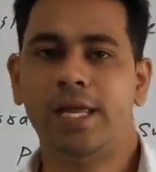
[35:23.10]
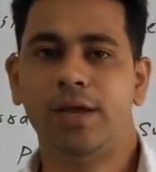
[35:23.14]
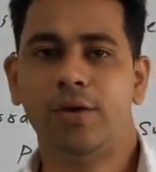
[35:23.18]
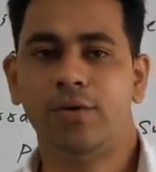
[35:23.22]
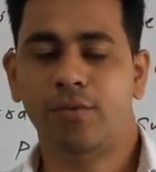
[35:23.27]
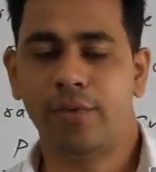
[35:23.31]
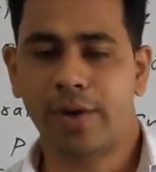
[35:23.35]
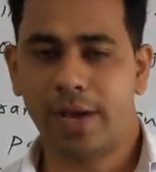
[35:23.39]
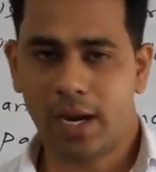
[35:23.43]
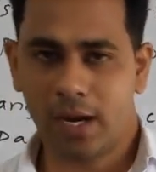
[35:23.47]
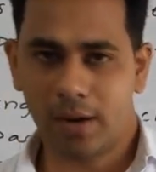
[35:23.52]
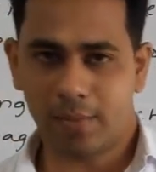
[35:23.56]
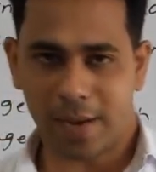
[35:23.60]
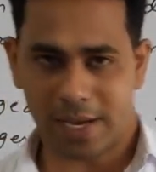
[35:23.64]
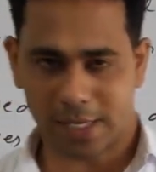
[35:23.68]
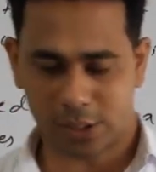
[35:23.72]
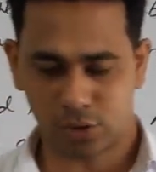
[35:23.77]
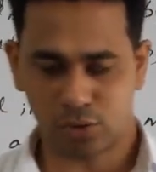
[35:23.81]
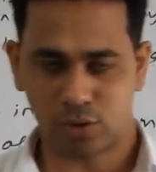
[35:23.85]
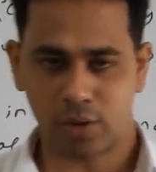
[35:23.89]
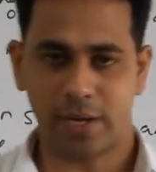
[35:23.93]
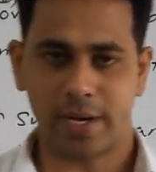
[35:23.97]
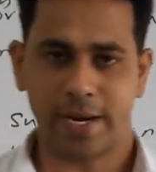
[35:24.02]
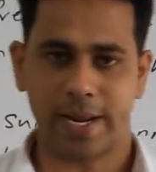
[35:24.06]
well
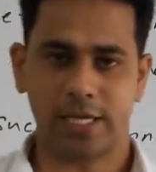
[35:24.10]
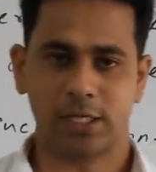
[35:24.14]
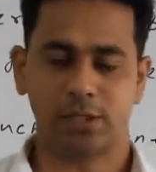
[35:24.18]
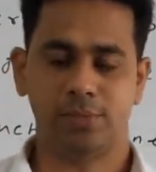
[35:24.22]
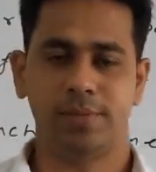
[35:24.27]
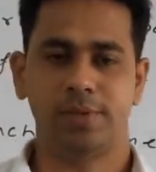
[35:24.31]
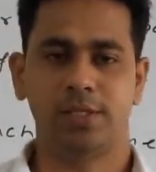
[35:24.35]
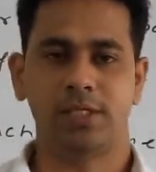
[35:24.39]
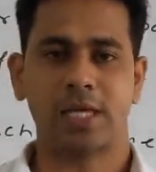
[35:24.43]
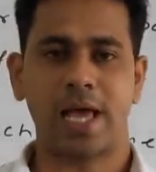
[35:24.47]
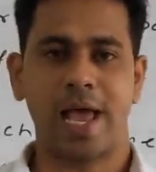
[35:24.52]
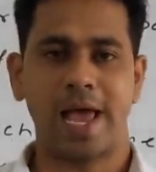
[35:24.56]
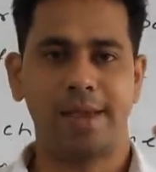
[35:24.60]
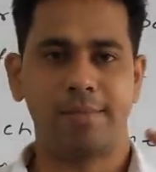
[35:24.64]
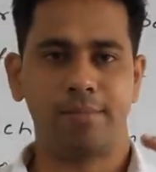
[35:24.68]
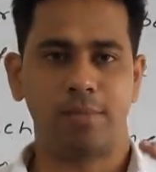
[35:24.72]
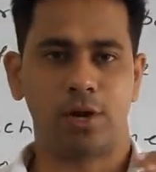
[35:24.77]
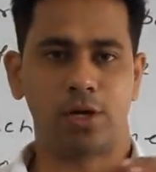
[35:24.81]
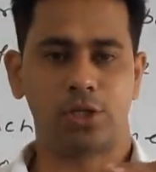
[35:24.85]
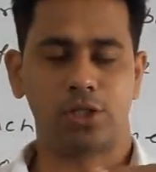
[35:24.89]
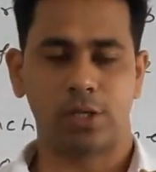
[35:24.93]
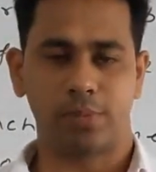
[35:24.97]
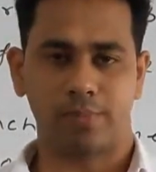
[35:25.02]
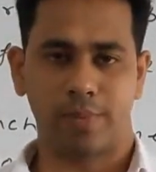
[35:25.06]
vascularized, means high
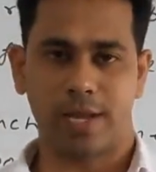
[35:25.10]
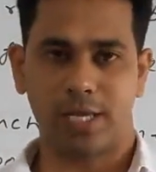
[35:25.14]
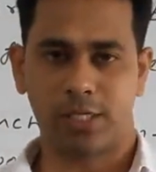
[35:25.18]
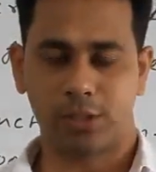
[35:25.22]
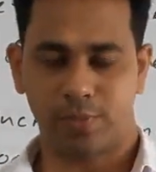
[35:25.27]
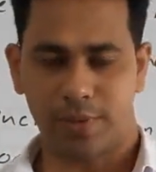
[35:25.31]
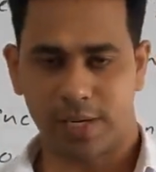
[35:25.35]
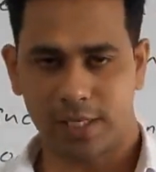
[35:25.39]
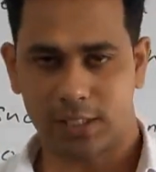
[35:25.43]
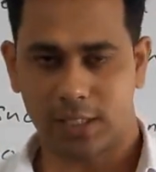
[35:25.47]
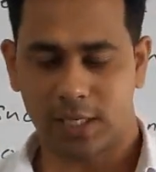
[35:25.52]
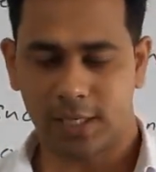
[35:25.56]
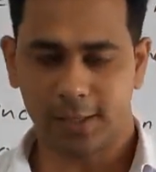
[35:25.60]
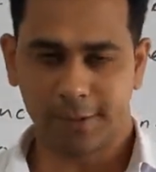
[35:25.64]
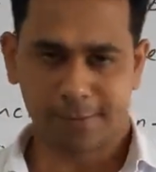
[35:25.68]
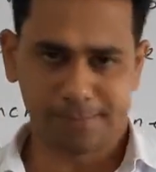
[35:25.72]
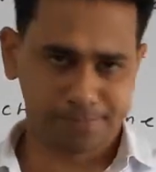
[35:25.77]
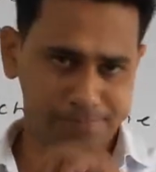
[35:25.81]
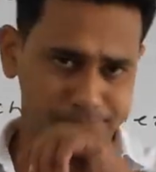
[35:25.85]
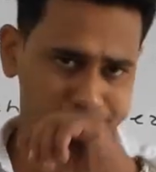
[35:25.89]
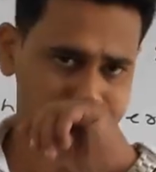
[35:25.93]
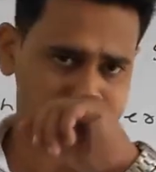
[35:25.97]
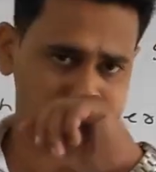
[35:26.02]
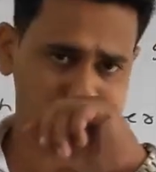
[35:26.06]
blood supply is present.
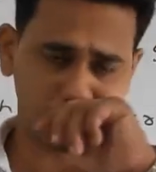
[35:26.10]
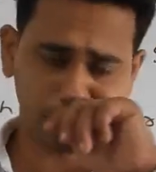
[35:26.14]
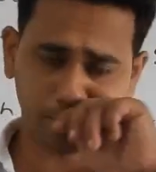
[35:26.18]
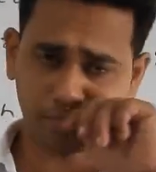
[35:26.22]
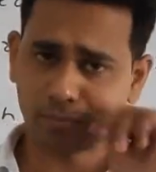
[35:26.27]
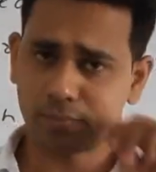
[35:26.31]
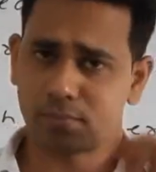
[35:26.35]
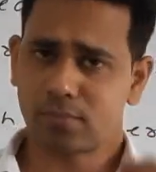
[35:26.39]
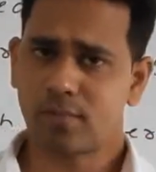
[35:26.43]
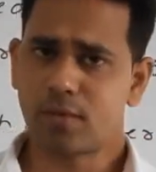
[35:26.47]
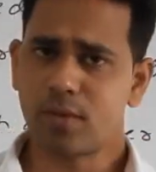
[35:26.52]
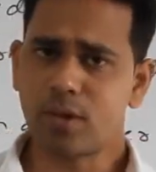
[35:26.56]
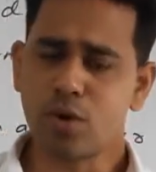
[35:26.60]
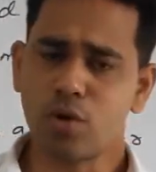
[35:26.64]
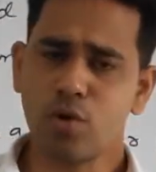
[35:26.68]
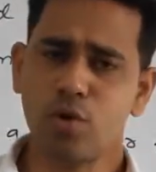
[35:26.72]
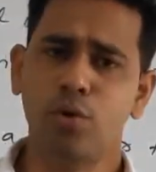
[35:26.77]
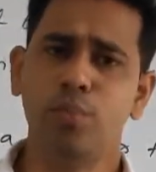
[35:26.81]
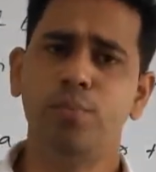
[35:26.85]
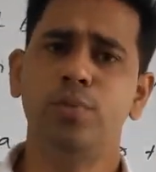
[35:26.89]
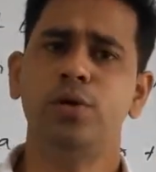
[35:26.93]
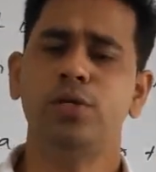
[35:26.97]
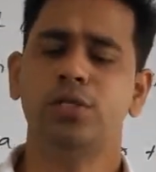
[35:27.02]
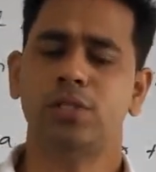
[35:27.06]

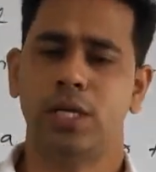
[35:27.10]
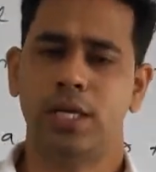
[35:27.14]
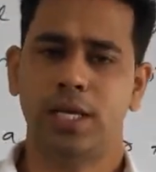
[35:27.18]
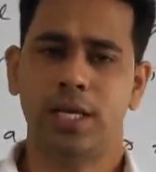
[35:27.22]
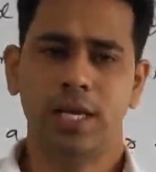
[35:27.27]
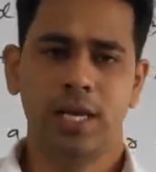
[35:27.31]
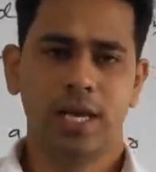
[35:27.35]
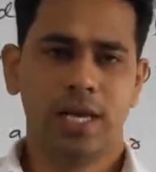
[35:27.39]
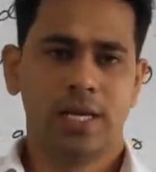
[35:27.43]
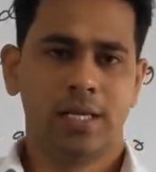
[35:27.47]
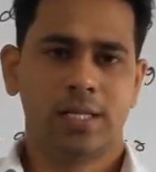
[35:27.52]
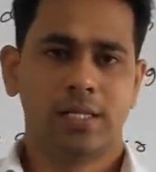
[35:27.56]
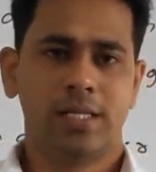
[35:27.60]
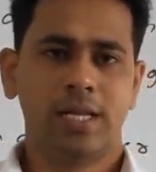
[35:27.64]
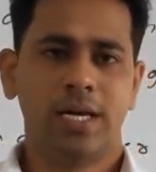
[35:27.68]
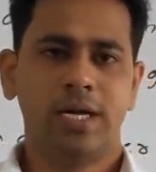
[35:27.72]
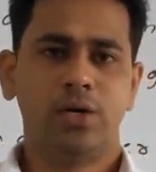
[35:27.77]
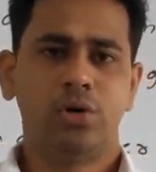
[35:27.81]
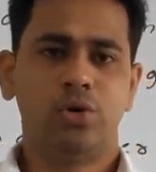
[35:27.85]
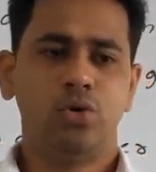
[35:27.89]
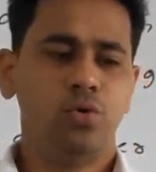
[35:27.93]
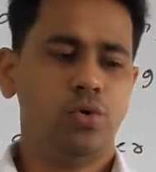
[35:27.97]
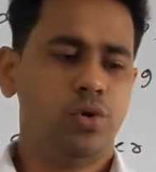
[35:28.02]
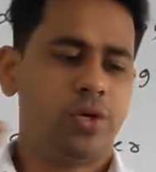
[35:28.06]
Obviously, there are
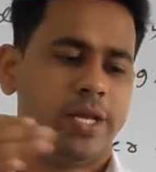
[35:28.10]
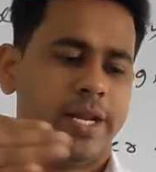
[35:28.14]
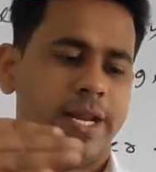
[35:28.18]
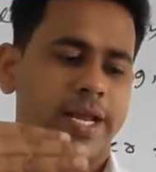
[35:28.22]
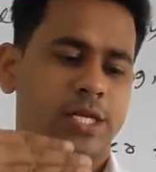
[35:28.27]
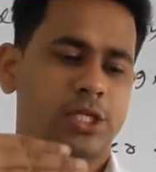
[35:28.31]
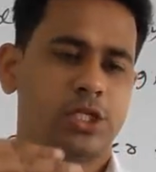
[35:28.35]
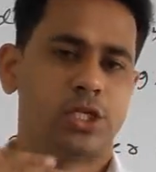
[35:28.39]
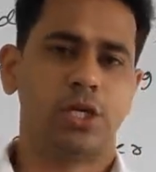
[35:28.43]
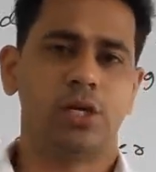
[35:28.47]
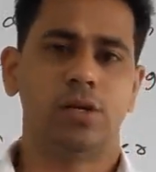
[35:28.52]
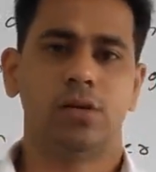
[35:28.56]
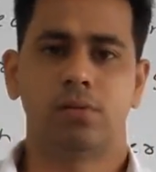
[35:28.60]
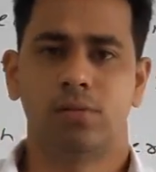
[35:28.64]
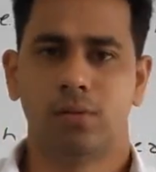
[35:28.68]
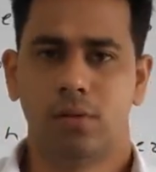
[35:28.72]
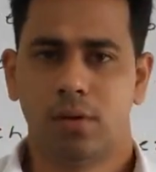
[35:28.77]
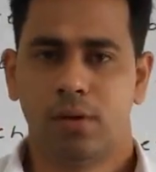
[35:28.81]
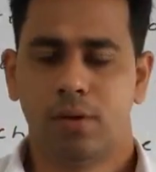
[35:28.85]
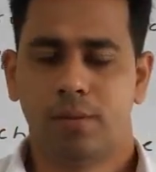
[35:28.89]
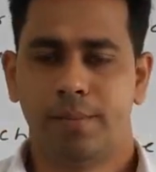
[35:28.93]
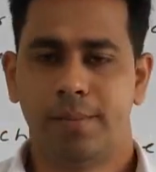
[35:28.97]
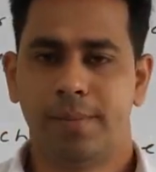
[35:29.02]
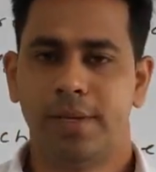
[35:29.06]
two directions.
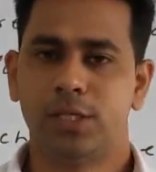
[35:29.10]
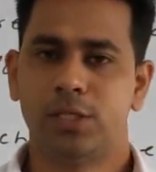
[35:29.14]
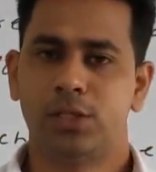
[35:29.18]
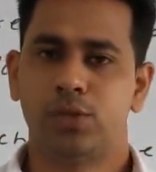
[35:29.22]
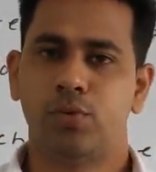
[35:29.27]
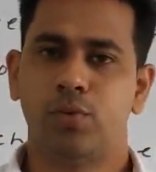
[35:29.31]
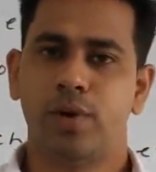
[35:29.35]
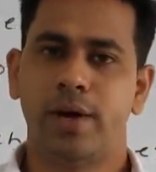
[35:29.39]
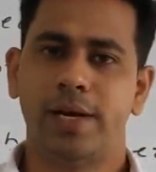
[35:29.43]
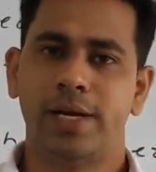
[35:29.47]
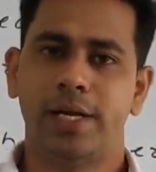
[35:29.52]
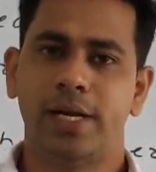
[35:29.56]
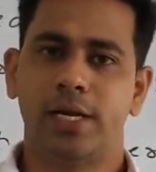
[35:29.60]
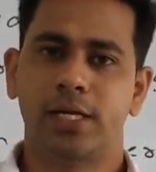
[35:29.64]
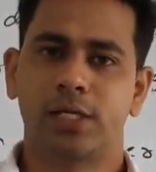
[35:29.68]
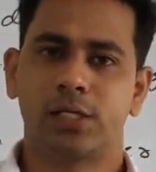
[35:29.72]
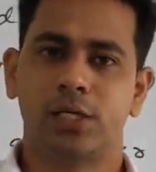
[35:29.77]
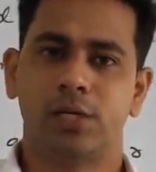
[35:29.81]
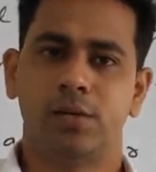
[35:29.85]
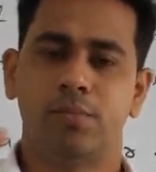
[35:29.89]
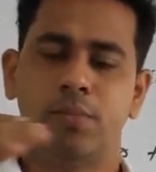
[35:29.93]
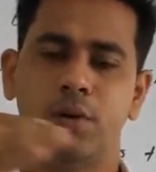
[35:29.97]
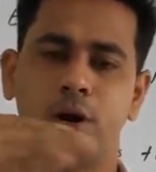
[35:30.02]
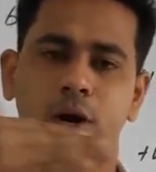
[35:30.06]
Means one
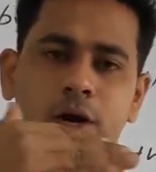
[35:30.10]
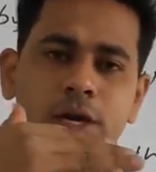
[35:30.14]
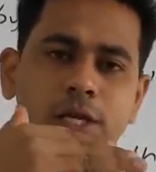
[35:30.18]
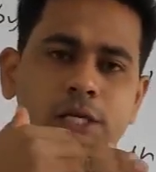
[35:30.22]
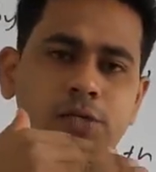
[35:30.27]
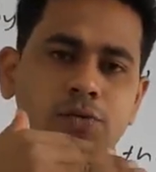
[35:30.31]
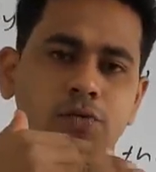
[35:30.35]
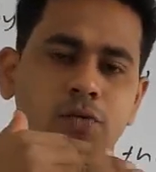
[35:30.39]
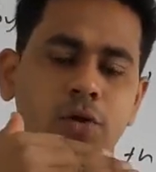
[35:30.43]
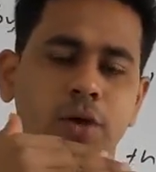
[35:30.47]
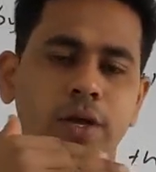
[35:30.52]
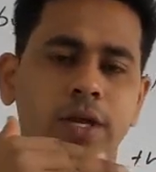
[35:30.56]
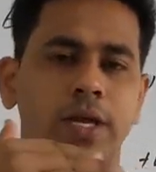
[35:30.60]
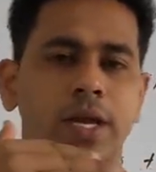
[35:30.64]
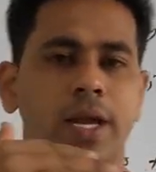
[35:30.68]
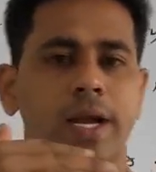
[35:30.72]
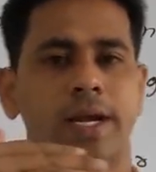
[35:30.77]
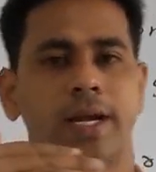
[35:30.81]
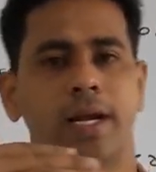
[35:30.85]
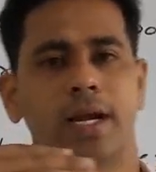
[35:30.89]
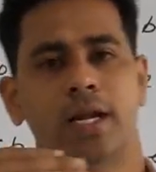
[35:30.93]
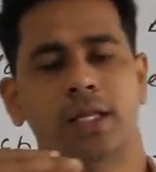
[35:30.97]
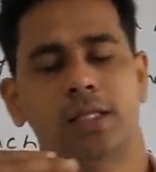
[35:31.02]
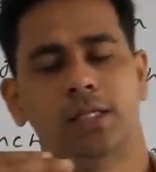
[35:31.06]
direction blood is flowing and
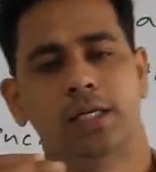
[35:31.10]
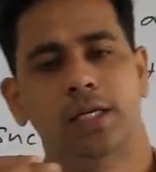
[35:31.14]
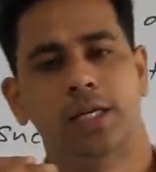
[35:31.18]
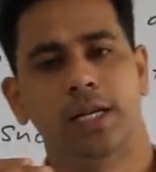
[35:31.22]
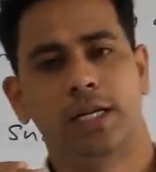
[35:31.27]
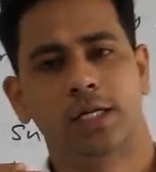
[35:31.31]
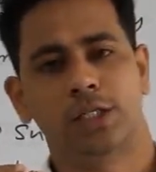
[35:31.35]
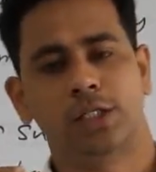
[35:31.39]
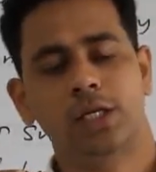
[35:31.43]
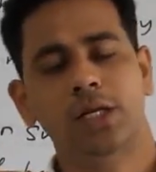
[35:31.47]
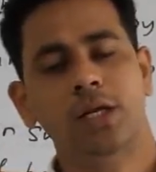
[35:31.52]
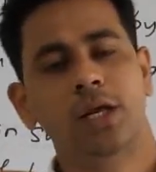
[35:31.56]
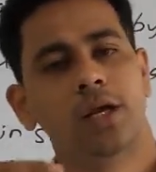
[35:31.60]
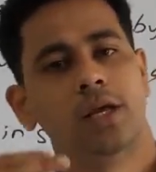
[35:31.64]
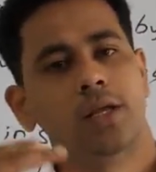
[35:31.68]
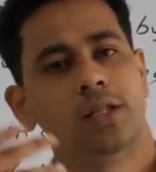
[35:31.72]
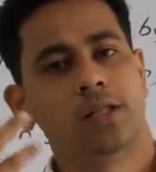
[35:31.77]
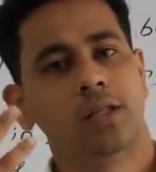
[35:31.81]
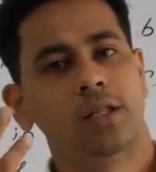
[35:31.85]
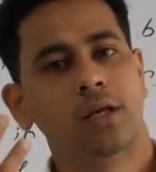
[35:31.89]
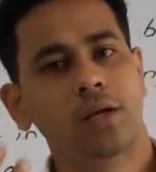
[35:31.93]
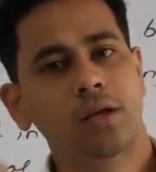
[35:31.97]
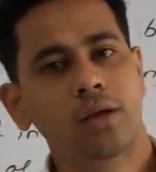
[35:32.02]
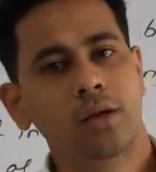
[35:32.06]
another direction
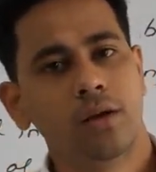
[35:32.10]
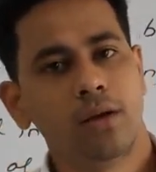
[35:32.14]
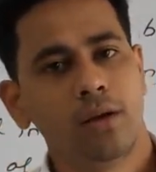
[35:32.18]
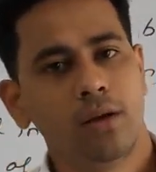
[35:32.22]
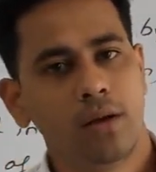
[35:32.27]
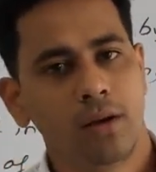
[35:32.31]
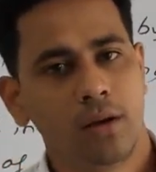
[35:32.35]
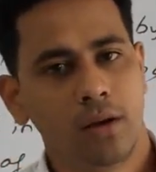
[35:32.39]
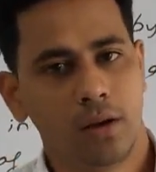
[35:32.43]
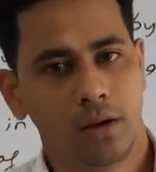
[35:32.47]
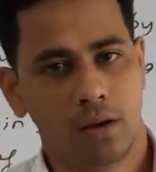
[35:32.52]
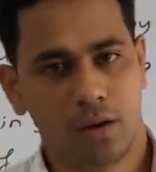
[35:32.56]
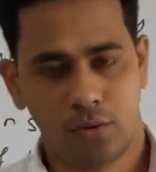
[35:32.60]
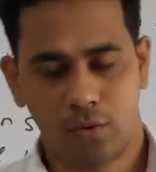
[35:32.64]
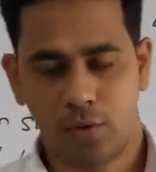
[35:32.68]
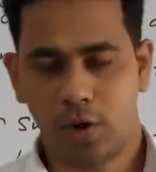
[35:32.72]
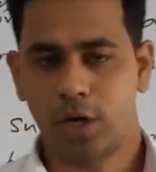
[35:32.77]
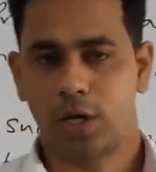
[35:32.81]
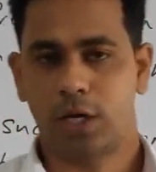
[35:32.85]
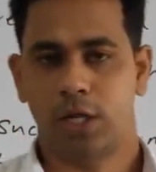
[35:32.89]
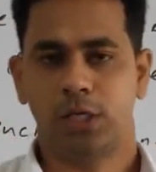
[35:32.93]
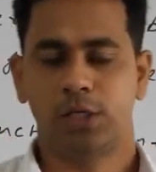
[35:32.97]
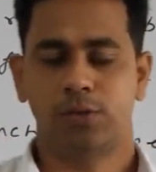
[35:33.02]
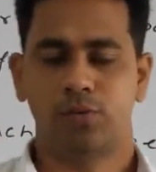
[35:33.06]
the
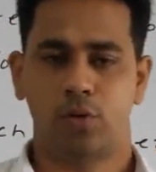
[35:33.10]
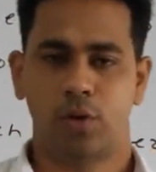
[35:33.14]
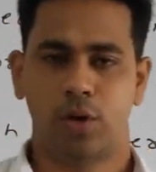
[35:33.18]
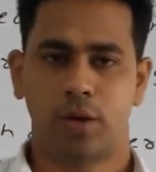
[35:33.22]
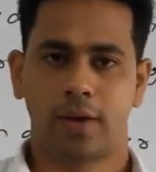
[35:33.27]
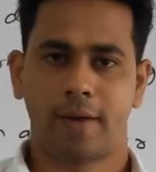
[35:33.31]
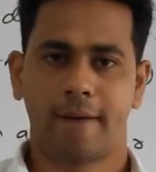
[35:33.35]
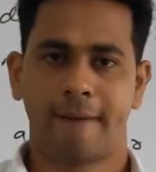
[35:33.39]
water is flowing.